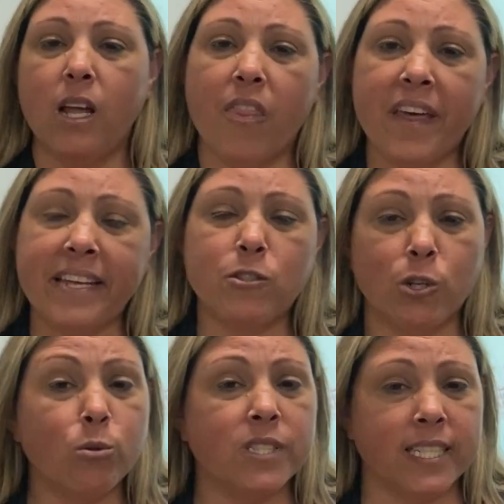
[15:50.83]
These
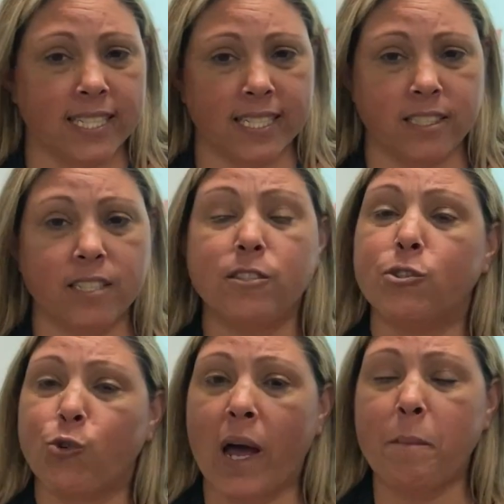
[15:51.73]
tools exist to
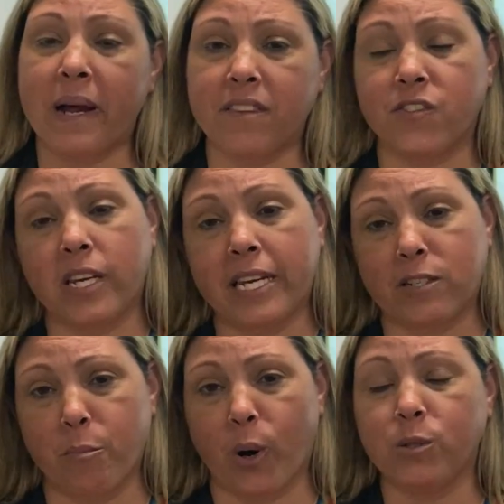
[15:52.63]
try and make the
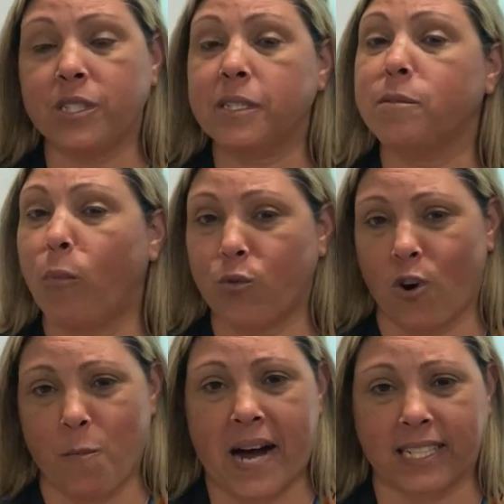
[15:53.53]
selection process more
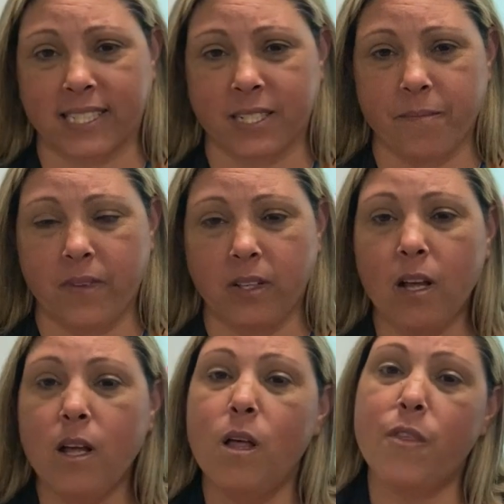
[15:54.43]
robust.
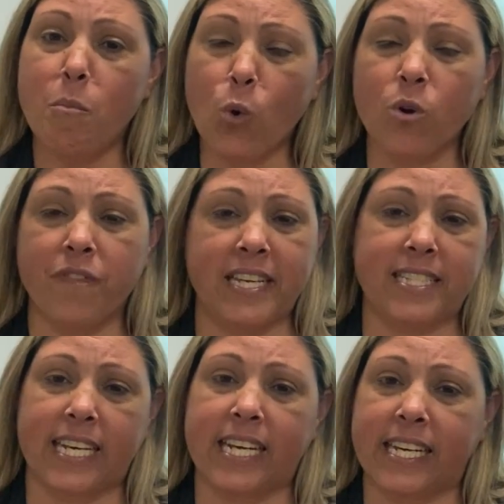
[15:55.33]
The more of these
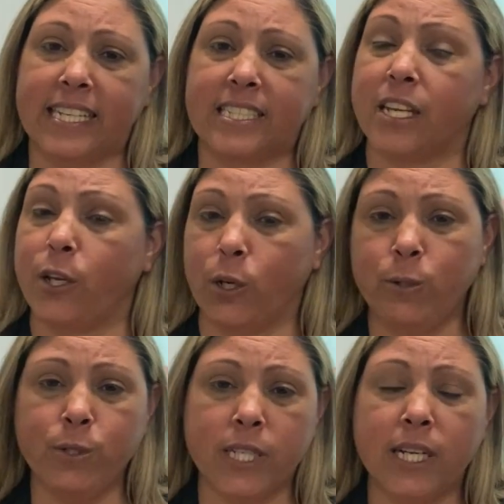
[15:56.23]
techniques that are
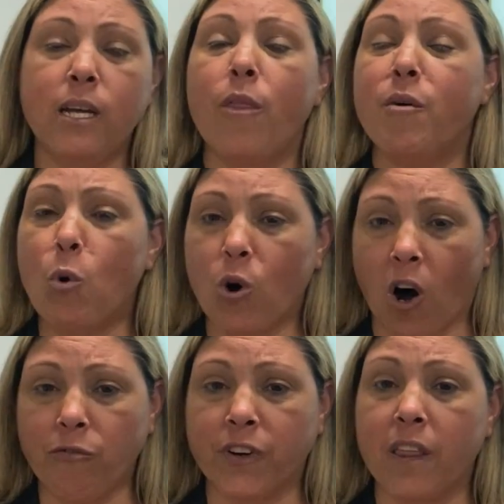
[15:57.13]
used, the more
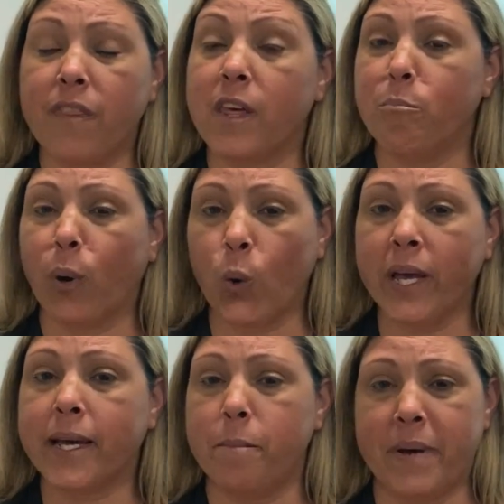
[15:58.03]
confident the employer
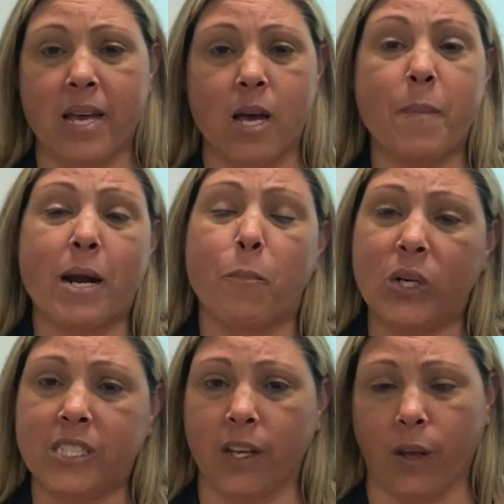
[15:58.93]
can be about appointing